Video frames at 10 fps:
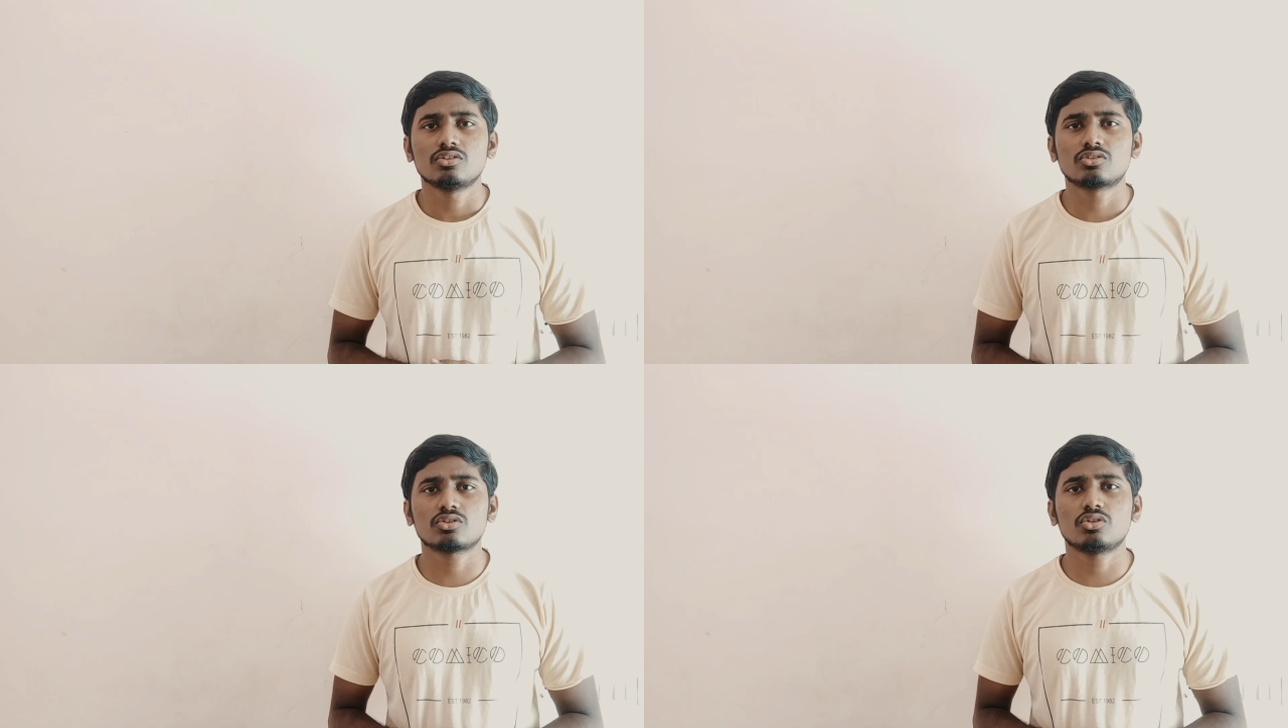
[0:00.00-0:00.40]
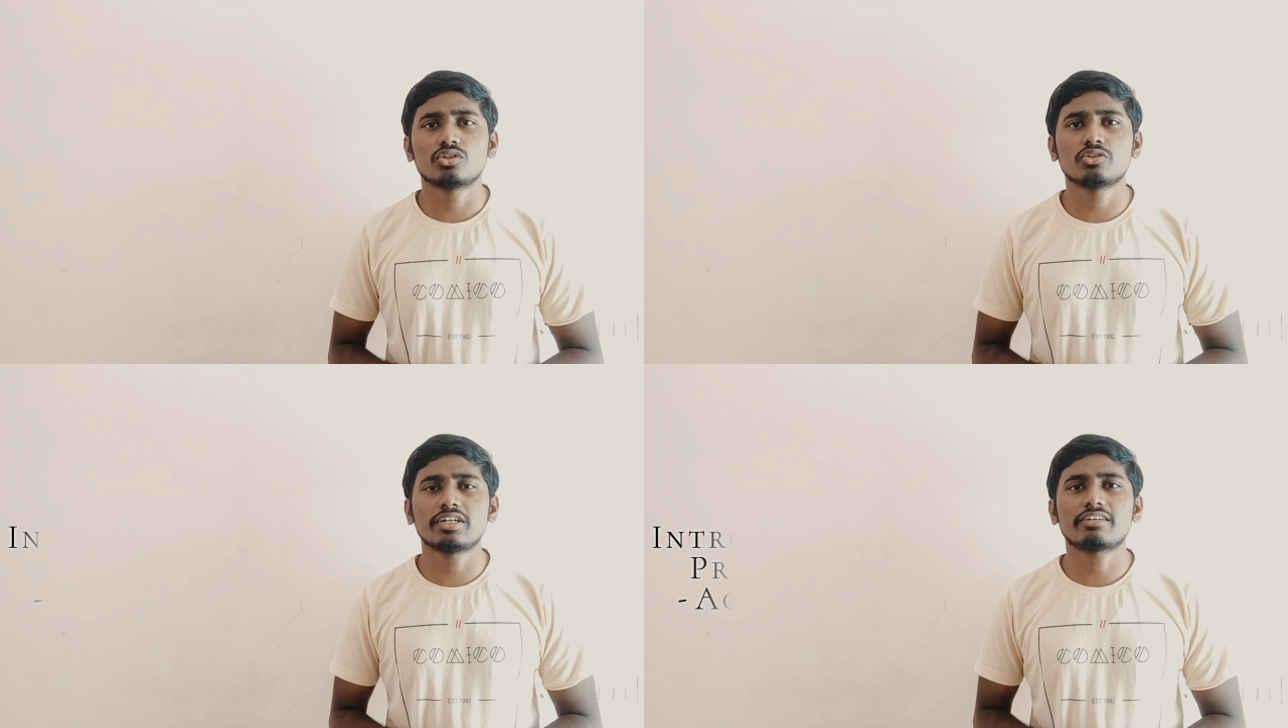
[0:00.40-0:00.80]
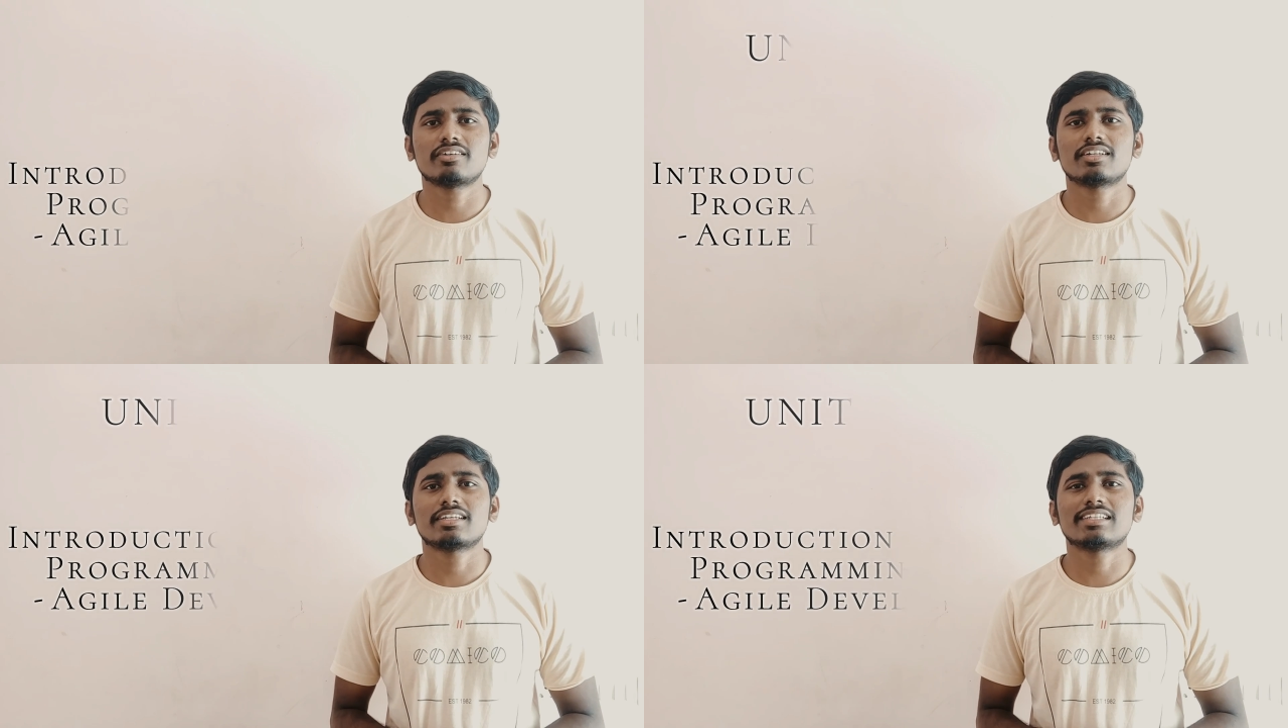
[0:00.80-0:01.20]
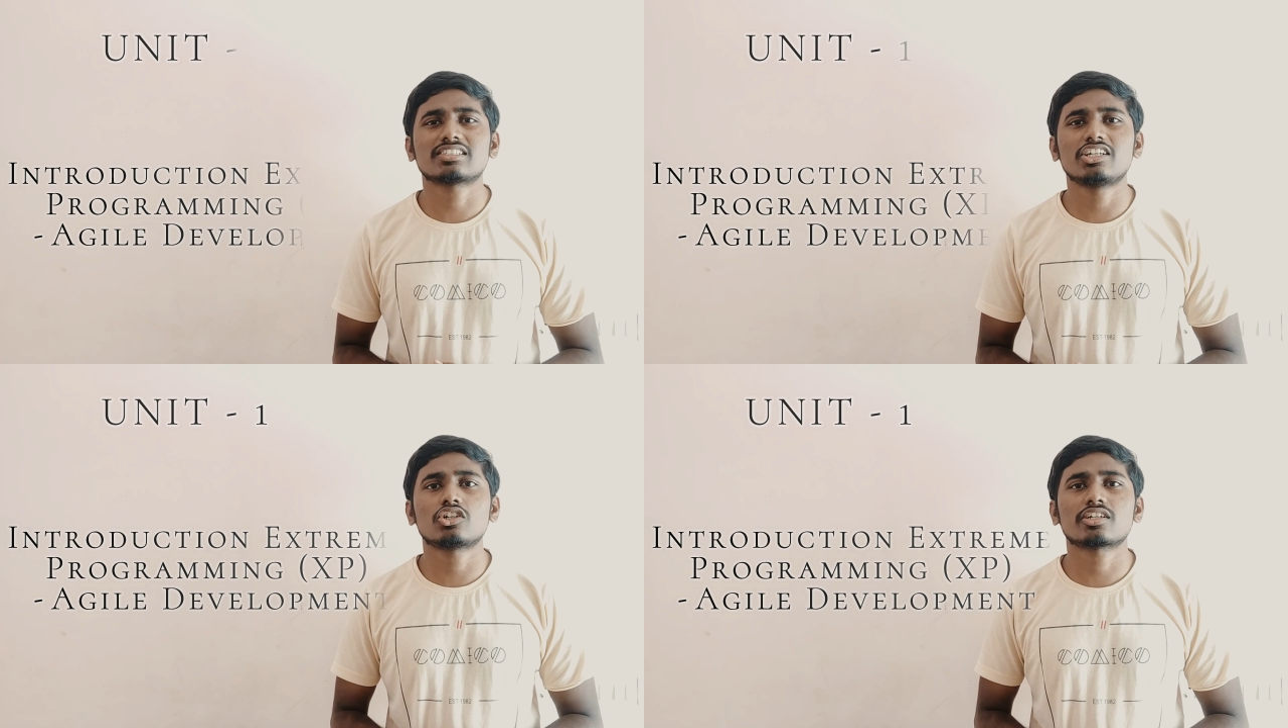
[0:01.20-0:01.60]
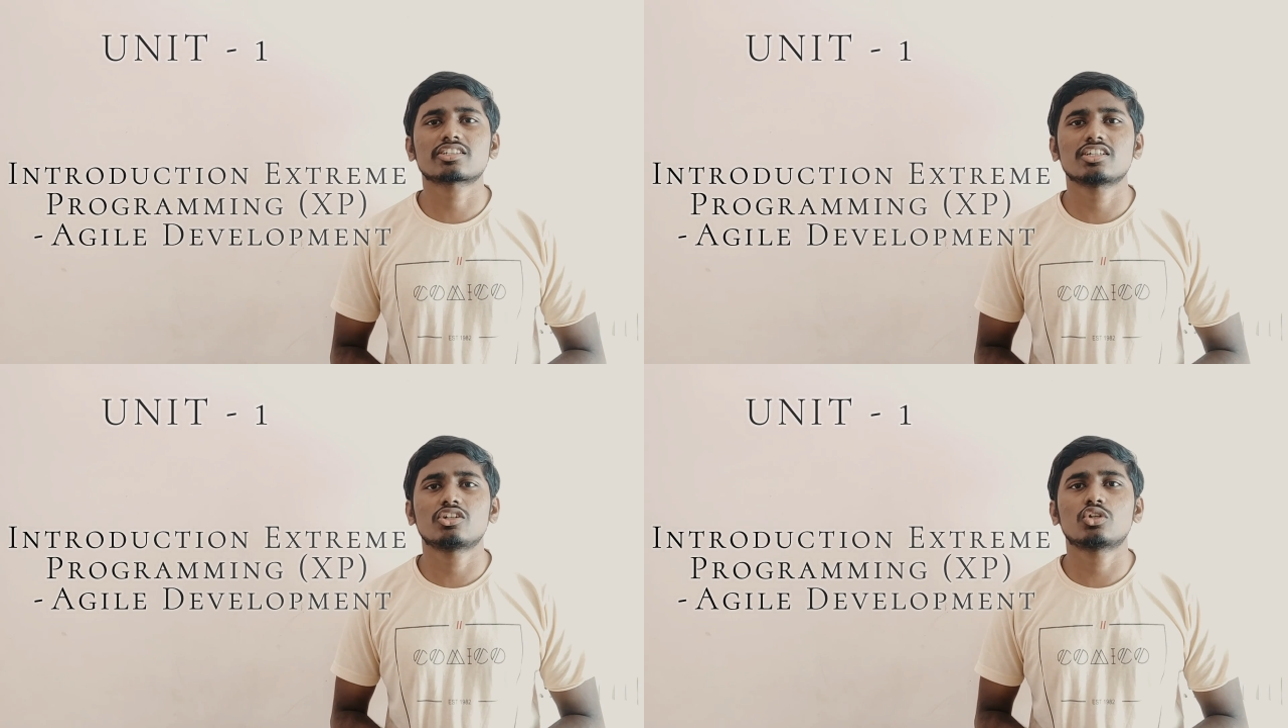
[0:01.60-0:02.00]
So unit 1 is
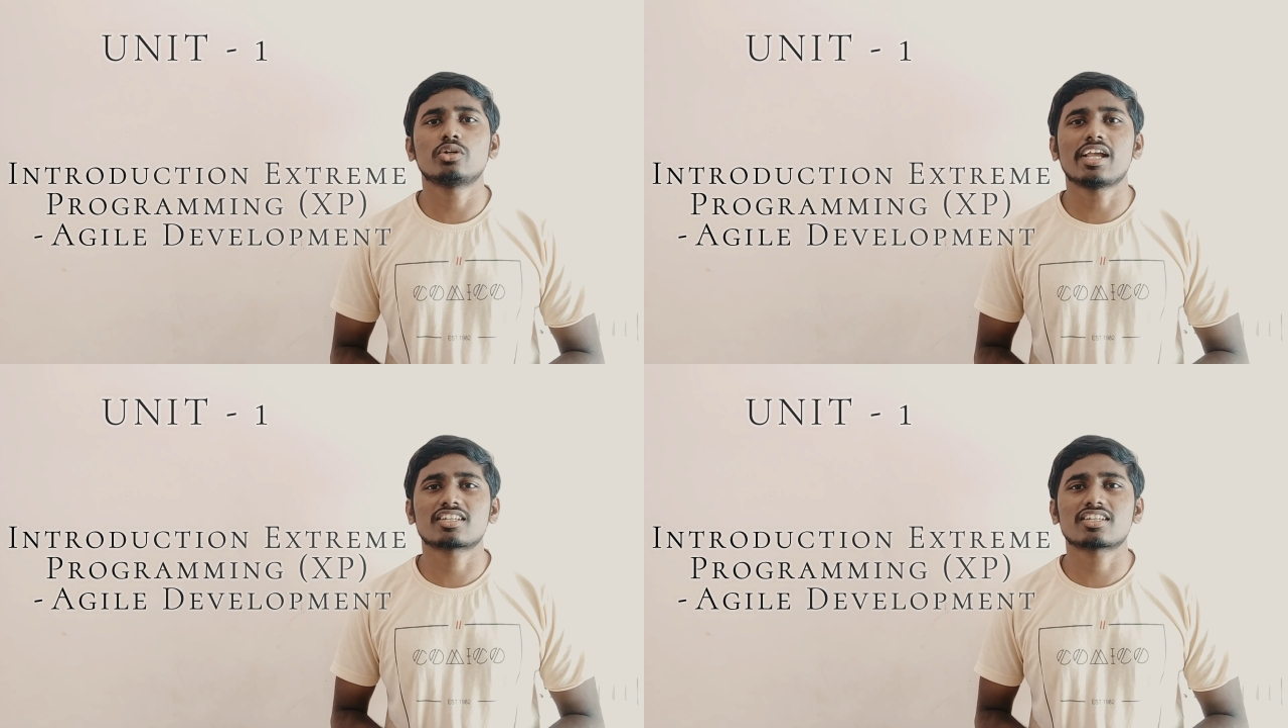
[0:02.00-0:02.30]
Introduction to